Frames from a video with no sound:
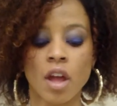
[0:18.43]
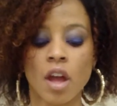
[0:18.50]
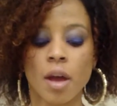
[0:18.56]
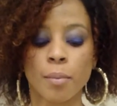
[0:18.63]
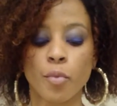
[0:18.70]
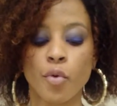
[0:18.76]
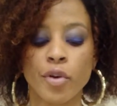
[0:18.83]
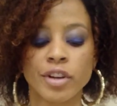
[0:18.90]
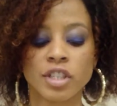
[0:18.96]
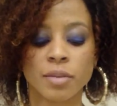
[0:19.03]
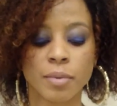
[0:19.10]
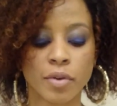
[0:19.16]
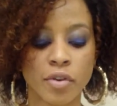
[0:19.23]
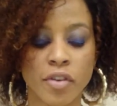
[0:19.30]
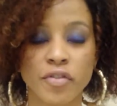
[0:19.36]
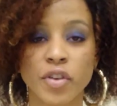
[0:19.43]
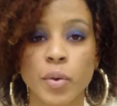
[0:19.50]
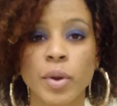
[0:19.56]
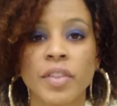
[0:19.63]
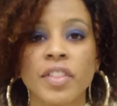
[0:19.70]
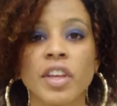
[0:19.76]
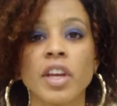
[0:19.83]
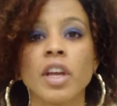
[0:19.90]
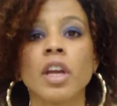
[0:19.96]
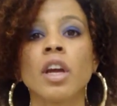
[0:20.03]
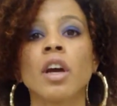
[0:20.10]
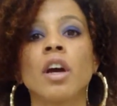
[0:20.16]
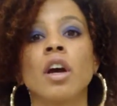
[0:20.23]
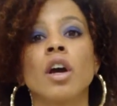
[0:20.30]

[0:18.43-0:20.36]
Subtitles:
I'm going to be reviewing the